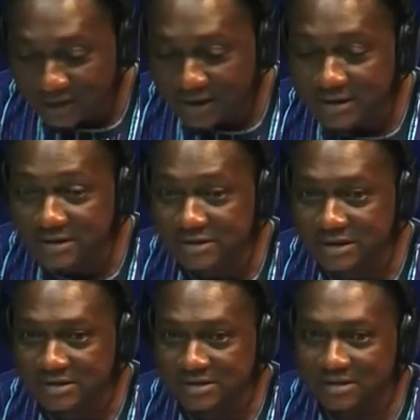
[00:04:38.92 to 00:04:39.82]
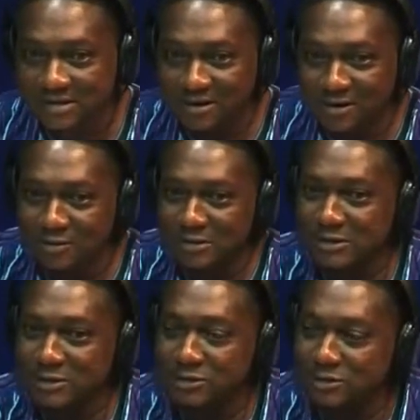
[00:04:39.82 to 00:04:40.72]
our listeners.
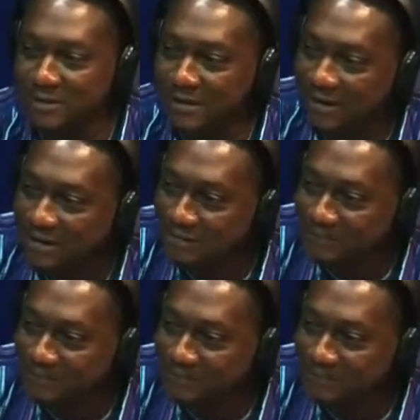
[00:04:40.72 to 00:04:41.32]
Always good to be here.